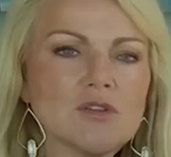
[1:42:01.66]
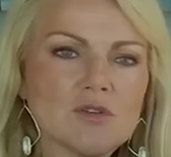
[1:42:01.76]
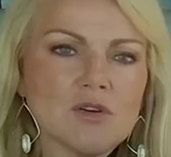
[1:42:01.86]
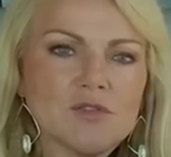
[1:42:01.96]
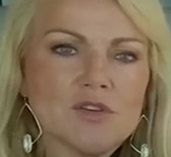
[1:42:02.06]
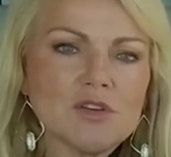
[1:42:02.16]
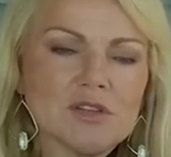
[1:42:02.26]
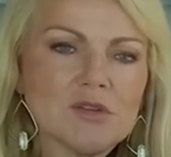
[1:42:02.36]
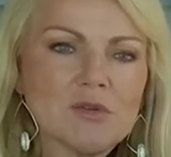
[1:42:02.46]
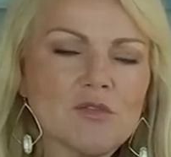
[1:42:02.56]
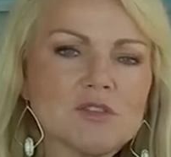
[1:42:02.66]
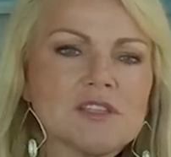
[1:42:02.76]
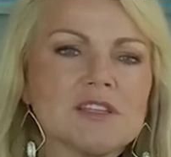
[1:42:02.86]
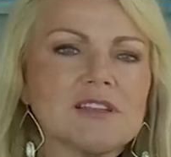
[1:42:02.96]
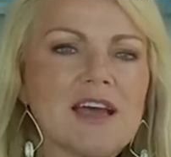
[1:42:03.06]
or if you're a little over to
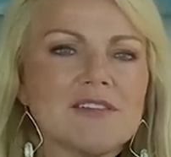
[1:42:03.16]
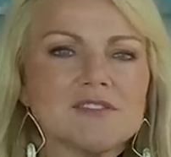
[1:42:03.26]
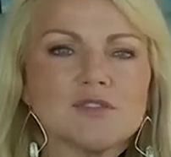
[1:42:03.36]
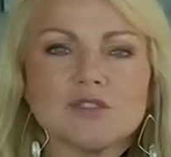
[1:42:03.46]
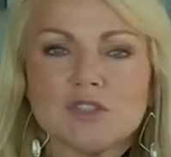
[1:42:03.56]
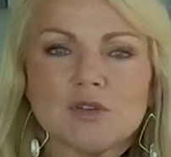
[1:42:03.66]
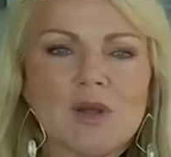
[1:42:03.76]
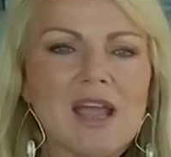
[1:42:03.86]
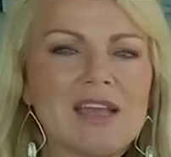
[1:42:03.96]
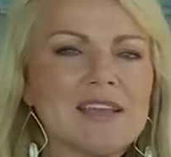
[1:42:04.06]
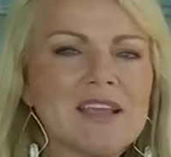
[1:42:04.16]
the left or to the right.